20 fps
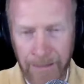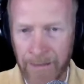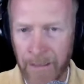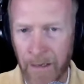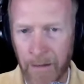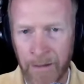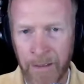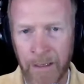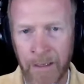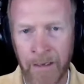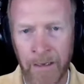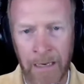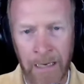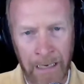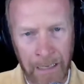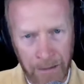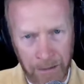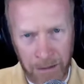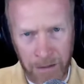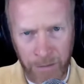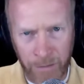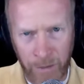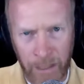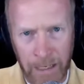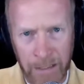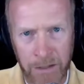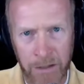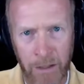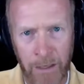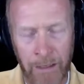down in, and I got this
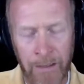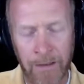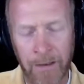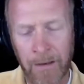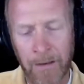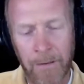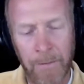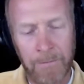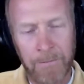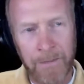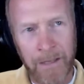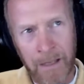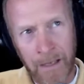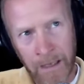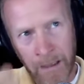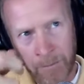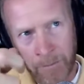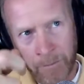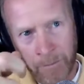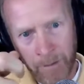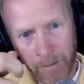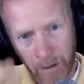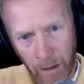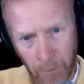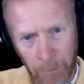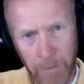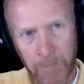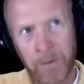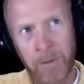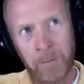flashlight and I'm
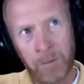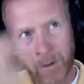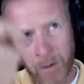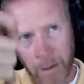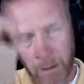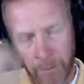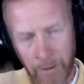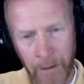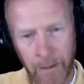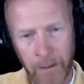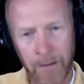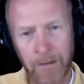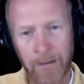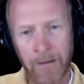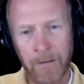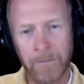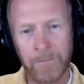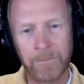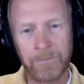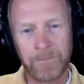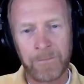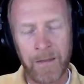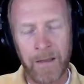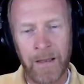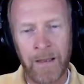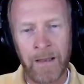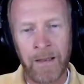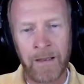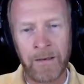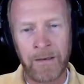helping people come in.
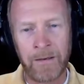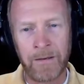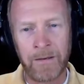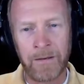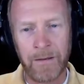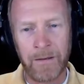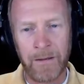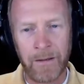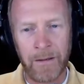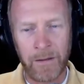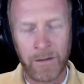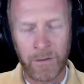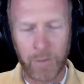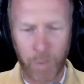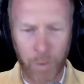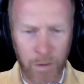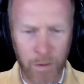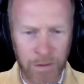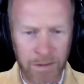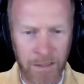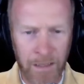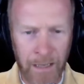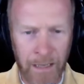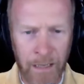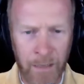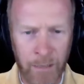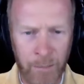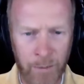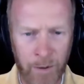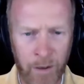And towards the
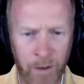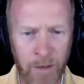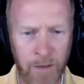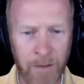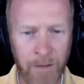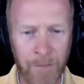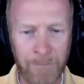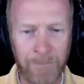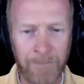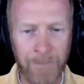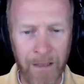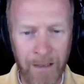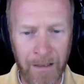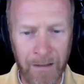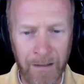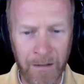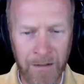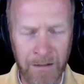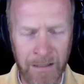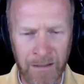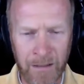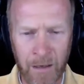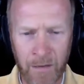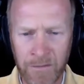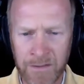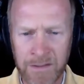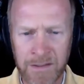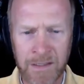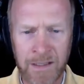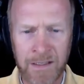latter part, is like all of
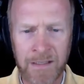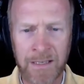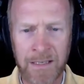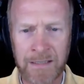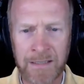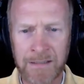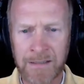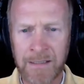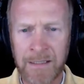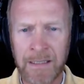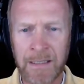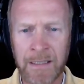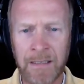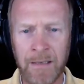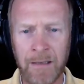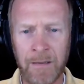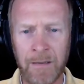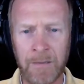a sudden I see